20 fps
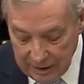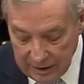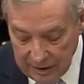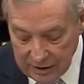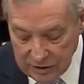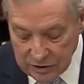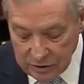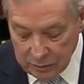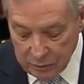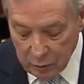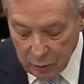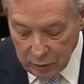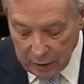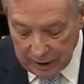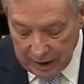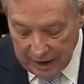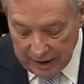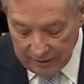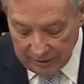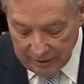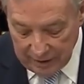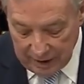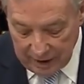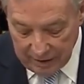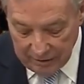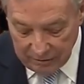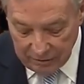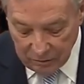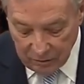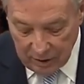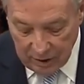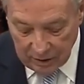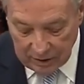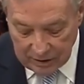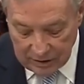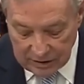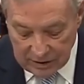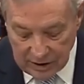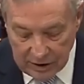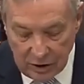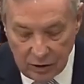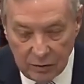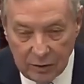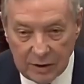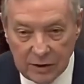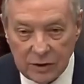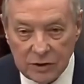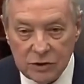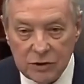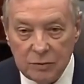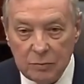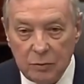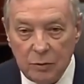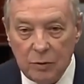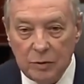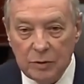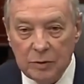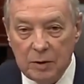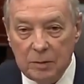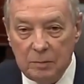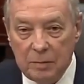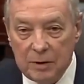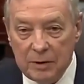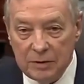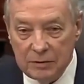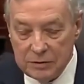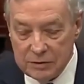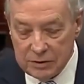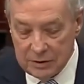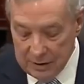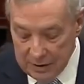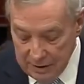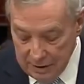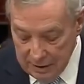they support IVF while continuing to support the bills